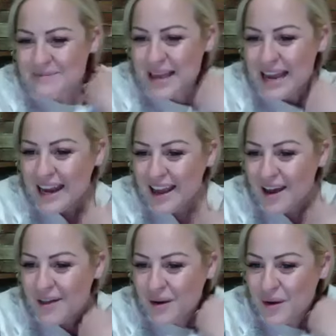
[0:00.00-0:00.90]
Any
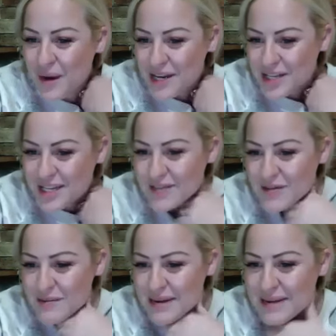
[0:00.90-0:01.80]
other questions
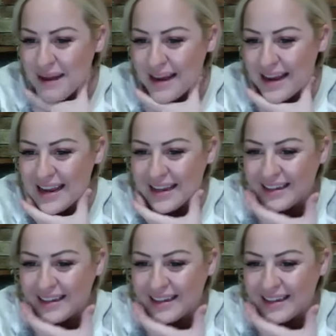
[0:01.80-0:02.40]
from anybody?